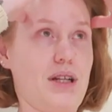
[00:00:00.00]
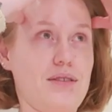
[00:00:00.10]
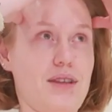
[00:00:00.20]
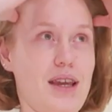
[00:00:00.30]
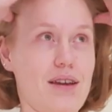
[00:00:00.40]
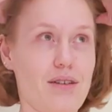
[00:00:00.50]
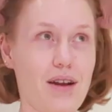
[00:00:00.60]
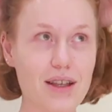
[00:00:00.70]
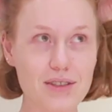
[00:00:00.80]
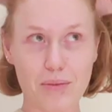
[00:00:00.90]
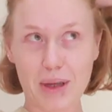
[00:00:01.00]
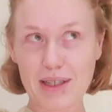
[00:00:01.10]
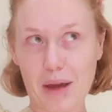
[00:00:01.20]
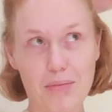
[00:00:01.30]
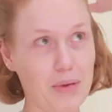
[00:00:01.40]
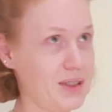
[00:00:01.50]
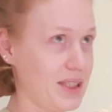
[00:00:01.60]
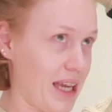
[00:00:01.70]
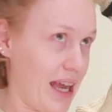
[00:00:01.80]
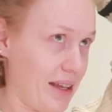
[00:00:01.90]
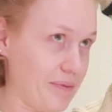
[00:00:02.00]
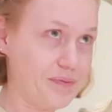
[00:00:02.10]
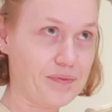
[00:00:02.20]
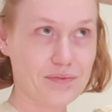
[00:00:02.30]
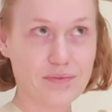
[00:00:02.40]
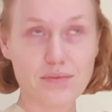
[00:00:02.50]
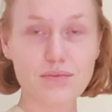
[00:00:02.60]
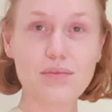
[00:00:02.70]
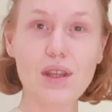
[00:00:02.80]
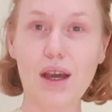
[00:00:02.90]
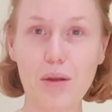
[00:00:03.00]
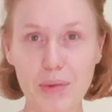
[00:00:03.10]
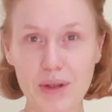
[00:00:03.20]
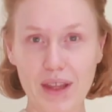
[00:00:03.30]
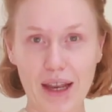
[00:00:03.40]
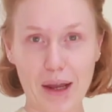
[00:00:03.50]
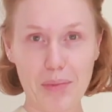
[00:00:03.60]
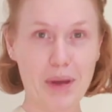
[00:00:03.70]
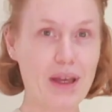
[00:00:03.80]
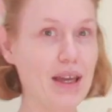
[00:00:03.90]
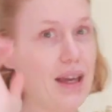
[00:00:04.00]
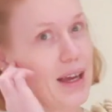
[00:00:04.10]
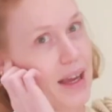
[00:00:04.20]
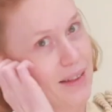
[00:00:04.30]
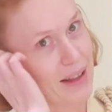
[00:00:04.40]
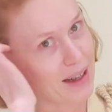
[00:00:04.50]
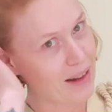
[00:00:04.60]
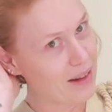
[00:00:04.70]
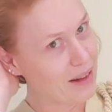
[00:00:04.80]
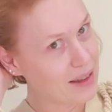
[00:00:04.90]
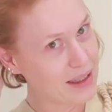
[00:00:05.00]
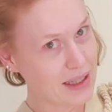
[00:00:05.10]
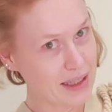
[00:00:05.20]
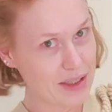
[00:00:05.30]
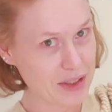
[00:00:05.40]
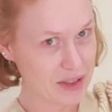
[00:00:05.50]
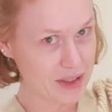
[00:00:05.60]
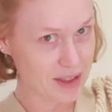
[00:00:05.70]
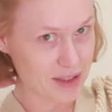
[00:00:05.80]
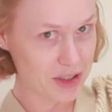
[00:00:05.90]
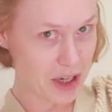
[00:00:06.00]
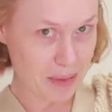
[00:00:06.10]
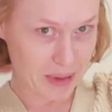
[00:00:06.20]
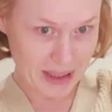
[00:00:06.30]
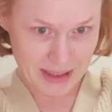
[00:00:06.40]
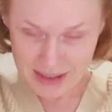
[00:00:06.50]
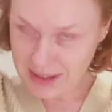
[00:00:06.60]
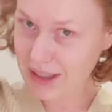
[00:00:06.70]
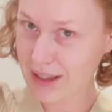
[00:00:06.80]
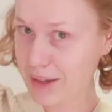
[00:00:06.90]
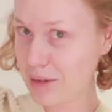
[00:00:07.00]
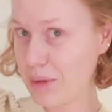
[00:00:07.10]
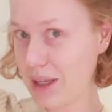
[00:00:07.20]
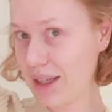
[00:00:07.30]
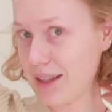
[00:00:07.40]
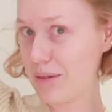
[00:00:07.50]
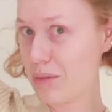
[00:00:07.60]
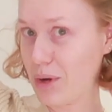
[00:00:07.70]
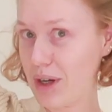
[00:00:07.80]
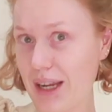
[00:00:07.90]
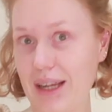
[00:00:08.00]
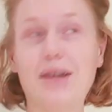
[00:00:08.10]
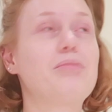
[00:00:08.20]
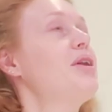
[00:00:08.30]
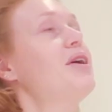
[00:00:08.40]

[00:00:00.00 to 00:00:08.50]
take across from my temples again, I'll put that up, and then I'll just shape this a little bit in the morning, but